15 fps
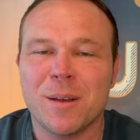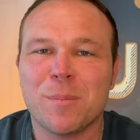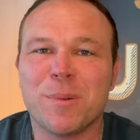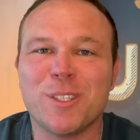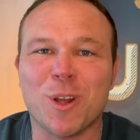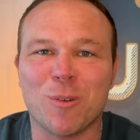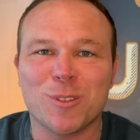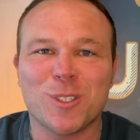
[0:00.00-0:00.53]

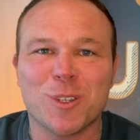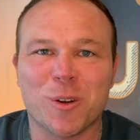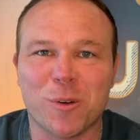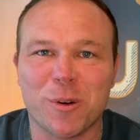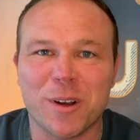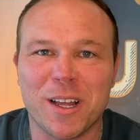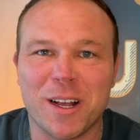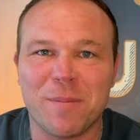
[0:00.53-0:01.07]
But don't
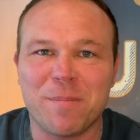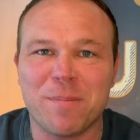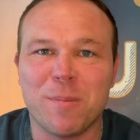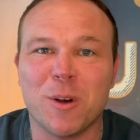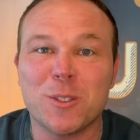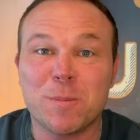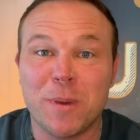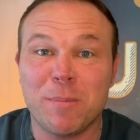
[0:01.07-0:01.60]
screw it up.
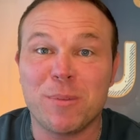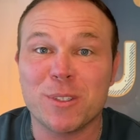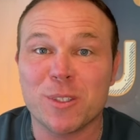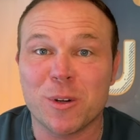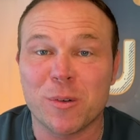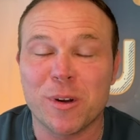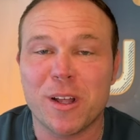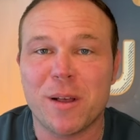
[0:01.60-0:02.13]
Most people
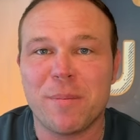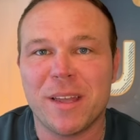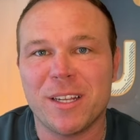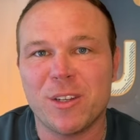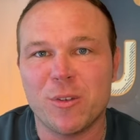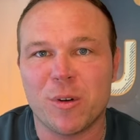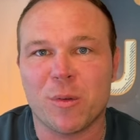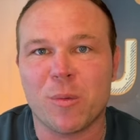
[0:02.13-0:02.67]
screw it up and
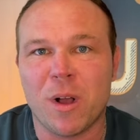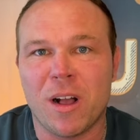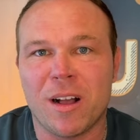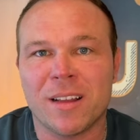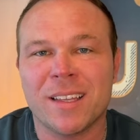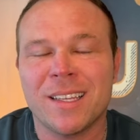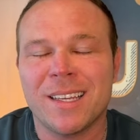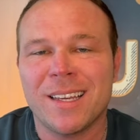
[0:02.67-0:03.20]
do it
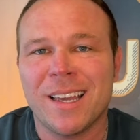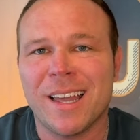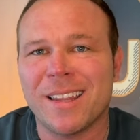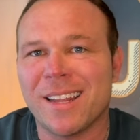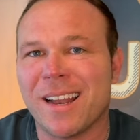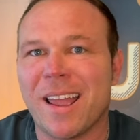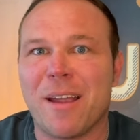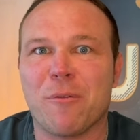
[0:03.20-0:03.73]
wrong. And
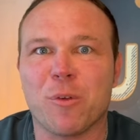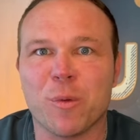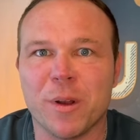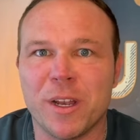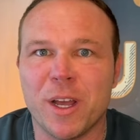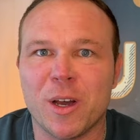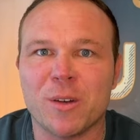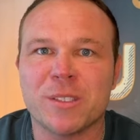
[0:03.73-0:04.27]
then everyone
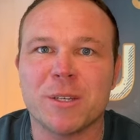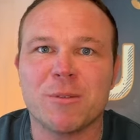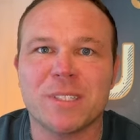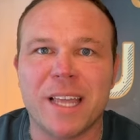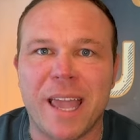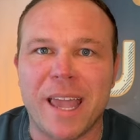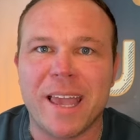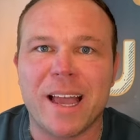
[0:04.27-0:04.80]
knows it was
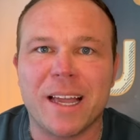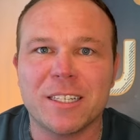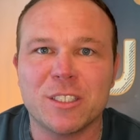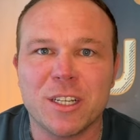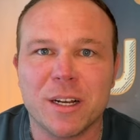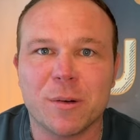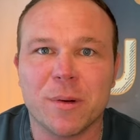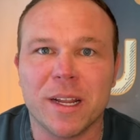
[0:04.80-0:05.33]
AI
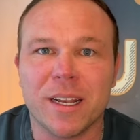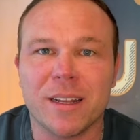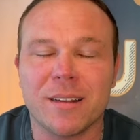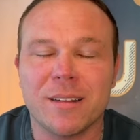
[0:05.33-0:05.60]
generated.